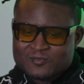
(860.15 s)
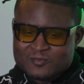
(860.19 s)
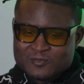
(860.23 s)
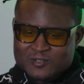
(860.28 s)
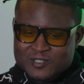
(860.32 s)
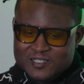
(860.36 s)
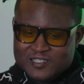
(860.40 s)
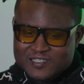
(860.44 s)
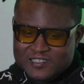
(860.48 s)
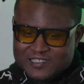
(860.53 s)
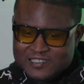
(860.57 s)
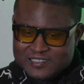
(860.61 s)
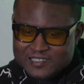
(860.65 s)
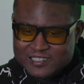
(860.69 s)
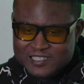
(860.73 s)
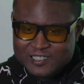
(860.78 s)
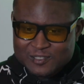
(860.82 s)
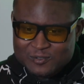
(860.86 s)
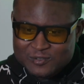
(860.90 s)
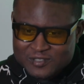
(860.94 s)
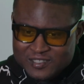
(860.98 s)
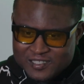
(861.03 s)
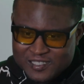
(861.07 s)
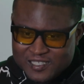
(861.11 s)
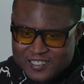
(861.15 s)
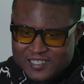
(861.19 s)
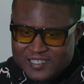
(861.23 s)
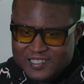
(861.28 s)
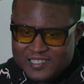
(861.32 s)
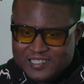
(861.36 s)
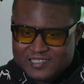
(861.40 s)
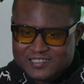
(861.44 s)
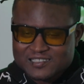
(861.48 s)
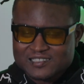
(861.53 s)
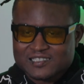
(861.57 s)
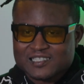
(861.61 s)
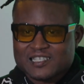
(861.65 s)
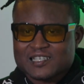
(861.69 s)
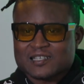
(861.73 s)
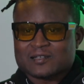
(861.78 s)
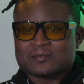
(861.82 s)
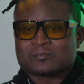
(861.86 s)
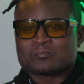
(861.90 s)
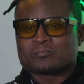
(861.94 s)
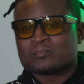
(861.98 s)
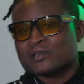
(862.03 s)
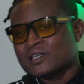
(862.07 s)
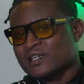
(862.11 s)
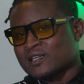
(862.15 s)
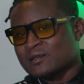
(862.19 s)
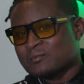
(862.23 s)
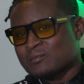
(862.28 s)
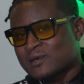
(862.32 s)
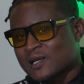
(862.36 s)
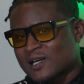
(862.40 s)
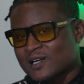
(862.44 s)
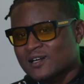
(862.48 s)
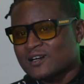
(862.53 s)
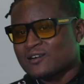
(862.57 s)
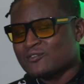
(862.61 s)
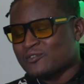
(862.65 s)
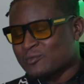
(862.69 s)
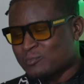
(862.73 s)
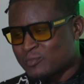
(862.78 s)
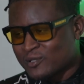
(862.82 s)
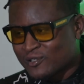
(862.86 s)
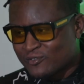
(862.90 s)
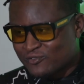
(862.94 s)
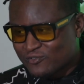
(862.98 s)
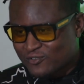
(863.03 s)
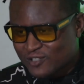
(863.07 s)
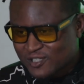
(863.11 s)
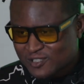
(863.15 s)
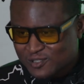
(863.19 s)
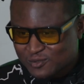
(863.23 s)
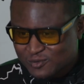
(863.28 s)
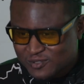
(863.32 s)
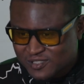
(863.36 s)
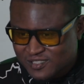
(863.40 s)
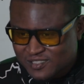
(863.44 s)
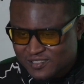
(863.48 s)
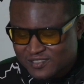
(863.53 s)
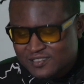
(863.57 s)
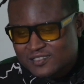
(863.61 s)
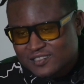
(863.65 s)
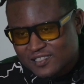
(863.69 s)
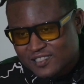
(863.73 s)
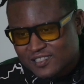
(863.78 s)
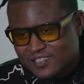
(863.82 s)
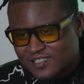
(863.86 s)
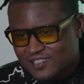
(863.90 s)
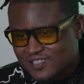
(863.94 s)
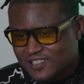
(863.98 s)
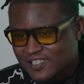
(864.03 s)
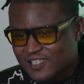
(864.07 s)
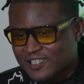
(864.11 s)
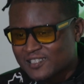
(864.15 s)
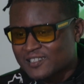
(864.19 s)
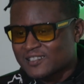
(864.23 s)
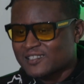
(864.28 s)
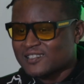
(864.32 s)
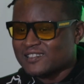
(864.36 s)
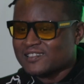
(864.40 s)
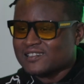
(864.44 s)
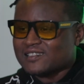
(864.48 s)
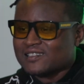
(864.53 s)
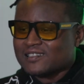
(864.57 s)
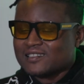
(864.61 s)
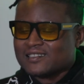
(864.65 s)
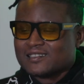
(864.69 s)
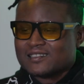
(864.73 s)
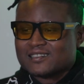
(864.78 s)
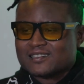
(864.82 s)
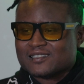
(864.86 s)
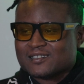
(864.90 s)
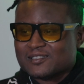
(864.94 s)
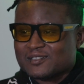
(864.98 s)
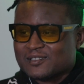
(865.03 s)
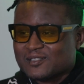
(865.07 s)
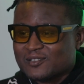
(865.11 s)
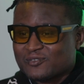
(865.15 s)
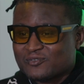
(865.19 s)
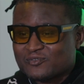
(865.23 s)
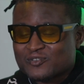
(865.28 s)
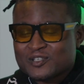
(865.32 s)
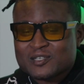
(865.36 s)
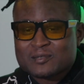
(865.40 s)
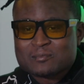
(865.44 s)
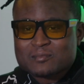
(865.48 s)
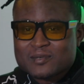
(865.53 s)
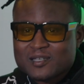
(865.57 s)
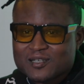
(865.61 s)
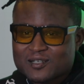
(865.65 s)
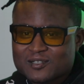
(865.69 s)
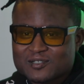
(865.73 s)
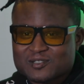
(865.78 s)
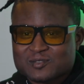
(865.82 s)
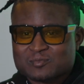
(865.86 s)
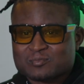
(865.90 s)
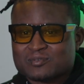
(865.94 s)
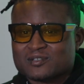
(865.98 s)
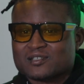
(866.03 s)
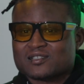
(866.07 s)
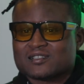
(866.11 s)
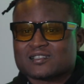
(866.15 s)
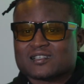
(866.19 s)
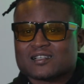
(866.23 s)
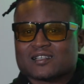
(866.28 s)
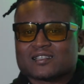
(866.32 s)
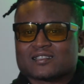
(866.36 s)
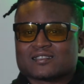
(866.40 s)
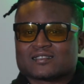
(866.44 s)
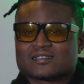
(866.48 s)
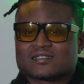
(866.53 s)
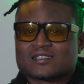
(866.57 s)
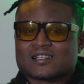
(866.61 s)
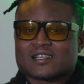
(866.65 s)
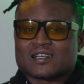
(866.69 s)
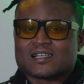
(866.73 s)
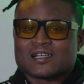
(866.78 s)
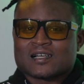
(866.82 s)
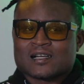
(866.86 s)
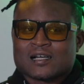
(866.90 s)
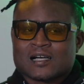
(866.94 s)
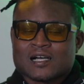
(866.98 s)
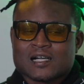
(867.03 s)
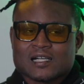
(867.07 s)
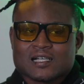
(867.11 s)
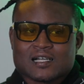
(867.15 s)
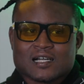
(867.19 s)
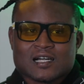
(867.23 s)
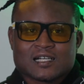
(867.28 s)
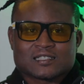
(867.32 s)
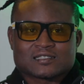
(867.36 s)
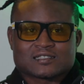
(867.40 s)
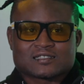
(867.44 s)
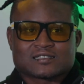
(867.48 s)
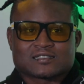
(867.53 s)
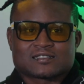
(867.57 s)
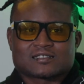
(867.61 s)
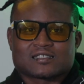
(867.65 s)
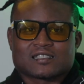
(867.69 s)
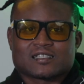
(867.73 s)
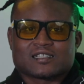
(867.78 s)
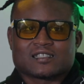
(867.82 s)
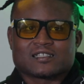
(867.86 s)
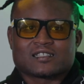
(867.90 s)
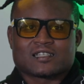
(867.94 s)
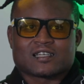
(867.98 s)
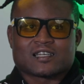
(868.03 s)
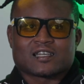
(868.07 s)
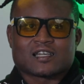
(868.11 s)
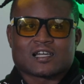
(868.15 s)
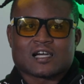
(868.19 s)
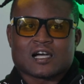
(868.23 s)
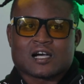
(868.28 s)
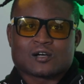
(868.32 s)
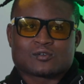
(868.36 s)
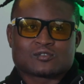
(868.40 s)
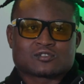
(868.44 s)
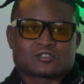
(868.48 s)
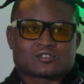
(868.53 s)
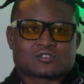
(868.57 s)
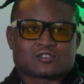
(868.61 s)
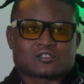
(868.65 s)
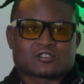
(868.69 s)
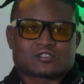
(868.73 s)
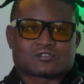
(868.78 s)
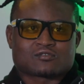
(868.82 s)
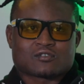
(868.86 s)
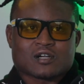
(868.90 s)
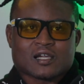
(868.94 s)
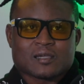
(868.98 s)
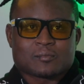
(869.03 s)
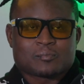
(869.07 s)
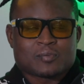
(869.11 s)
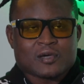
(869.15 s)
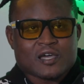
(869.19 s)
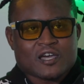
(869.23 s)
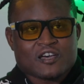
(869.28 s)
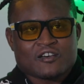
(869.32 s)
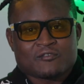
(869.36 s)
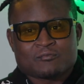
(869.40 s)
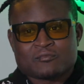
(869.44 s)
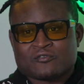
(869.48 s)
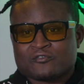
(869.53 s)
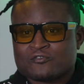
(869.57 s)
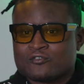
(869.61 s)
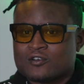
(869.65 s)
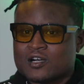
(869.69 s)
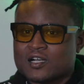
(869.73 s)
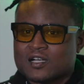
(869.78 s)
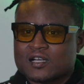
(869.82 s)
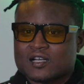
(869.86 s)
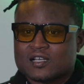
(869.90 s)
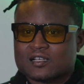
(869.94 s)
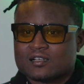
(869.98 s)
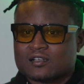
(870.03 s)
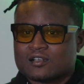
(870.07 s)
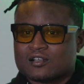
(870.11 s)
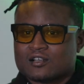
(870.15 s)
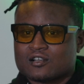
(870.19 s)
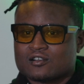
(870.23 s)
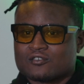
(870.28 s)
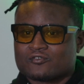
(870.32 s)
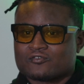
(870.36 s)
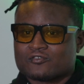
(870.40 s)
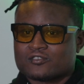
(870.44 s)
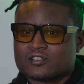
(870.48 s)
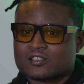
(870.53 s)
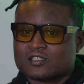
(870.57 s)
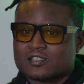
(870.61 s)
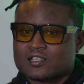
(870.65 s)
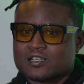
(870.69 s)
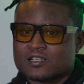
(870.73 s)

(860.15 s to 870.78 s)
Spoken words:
Well, another one I had to like piggyback off of B Fresh, what he said, like, the females, bro, like I can honestly say that I was on the right path before I got a girlfriend.